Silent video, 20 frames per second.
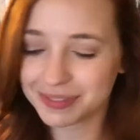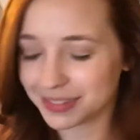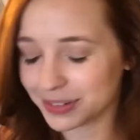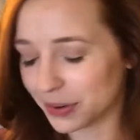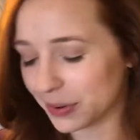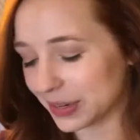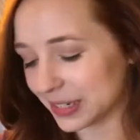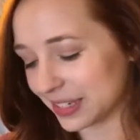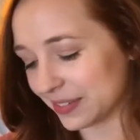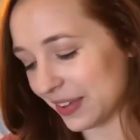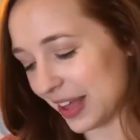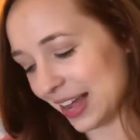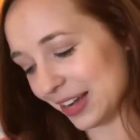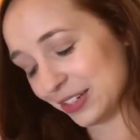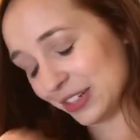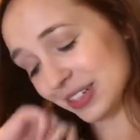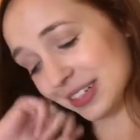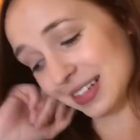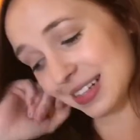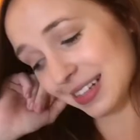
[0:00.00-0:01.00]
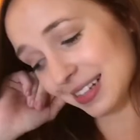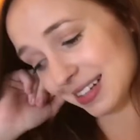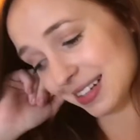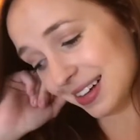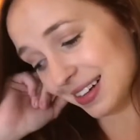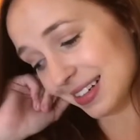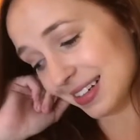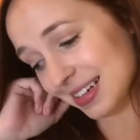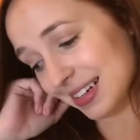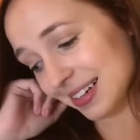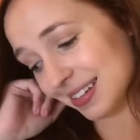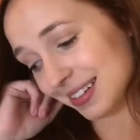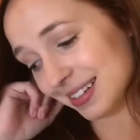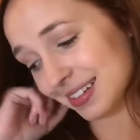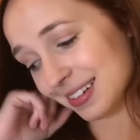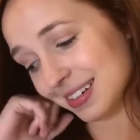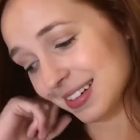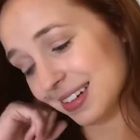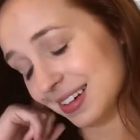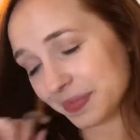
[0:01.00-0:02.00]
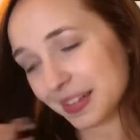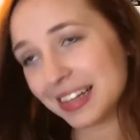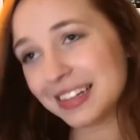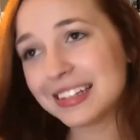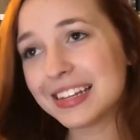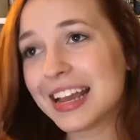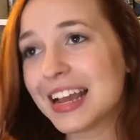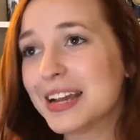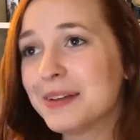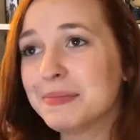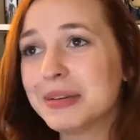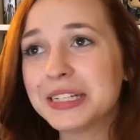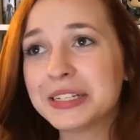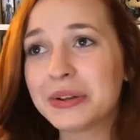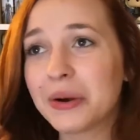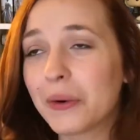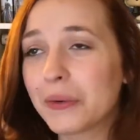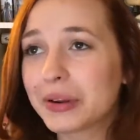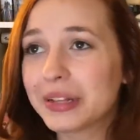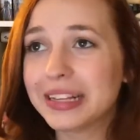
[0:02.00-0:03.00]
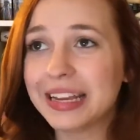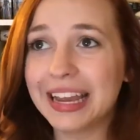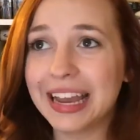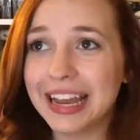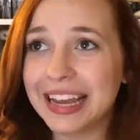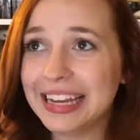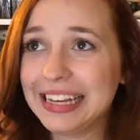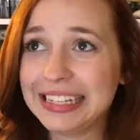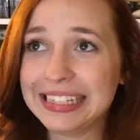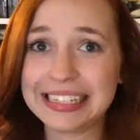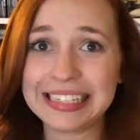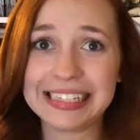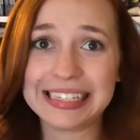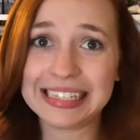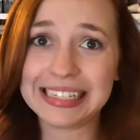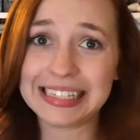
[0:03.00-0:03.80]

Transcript: course of action in this context. And to him, it totally is. He's